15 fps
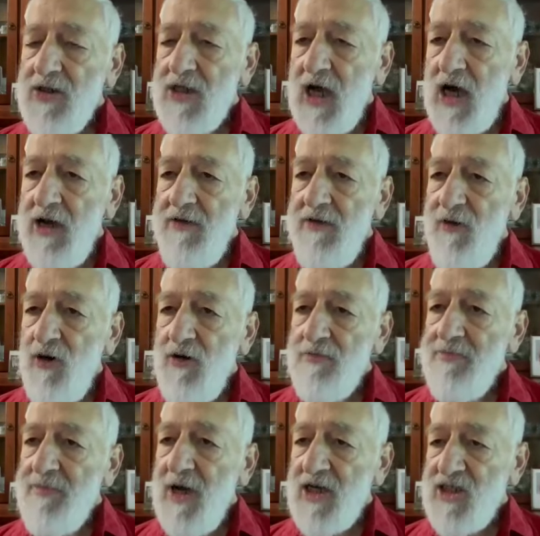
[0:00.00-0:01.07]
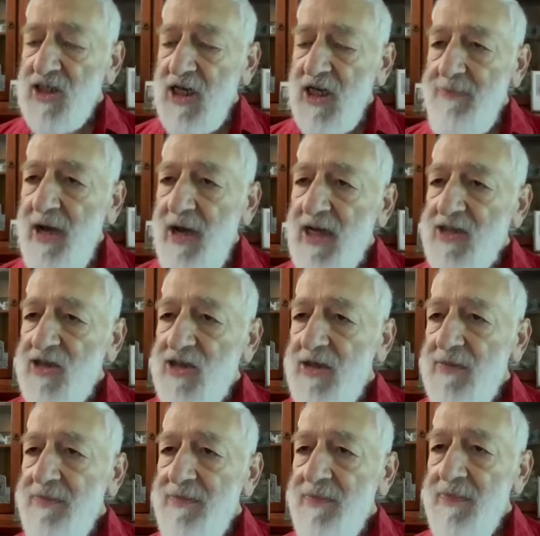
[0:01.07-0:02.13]
carnivore. I sleep better,
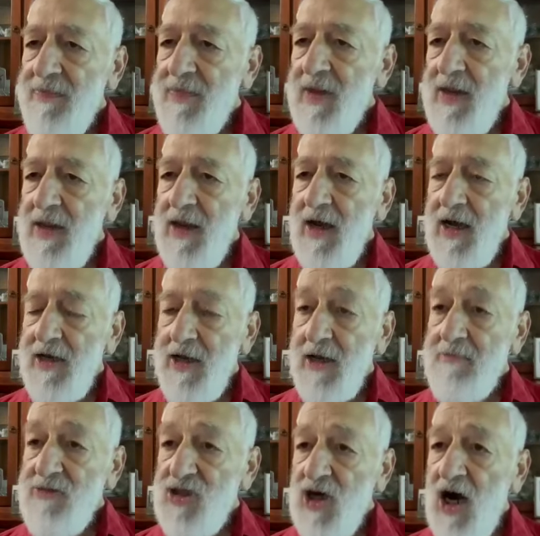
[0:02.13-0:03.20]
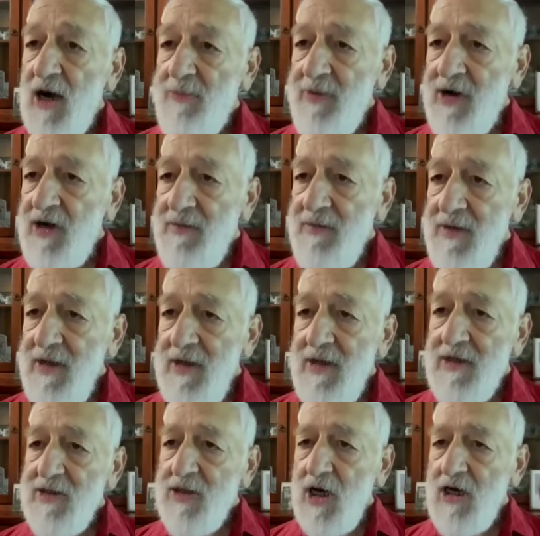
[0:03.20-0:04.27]
and I'm sharper.
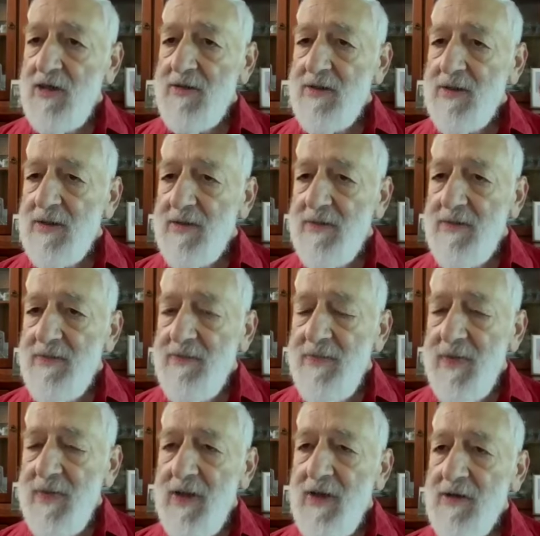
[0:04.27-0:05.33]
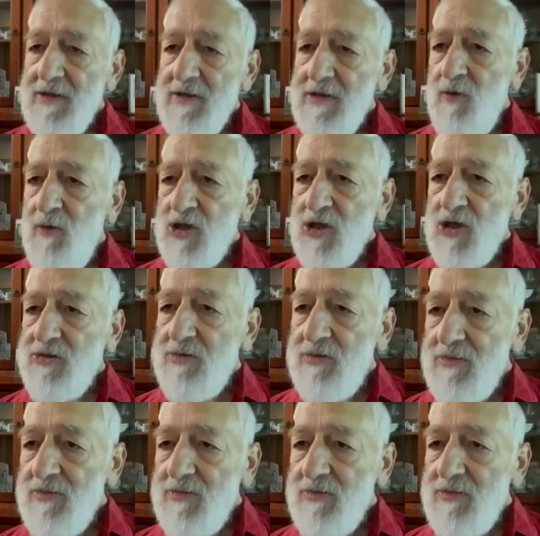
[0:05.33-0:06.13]
So you